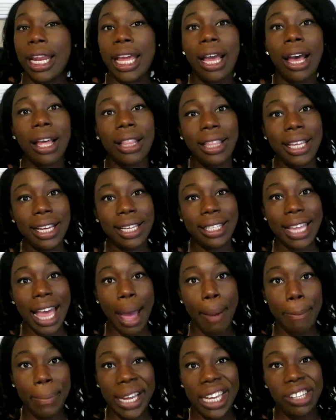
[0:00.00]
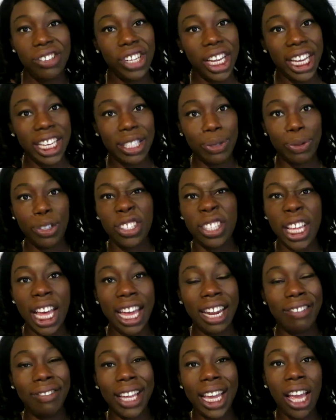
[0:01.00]
and I got these at BJ's, which is
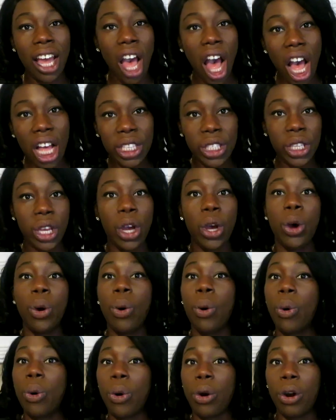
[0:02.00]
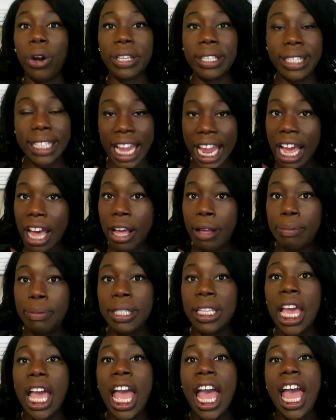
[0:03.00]
kind of like Costco or
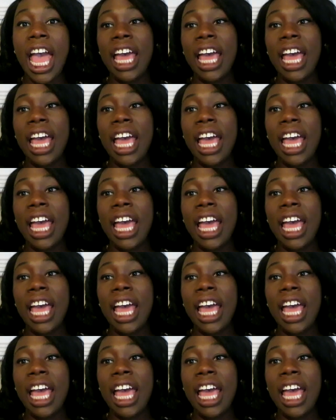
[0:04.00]
Sam's,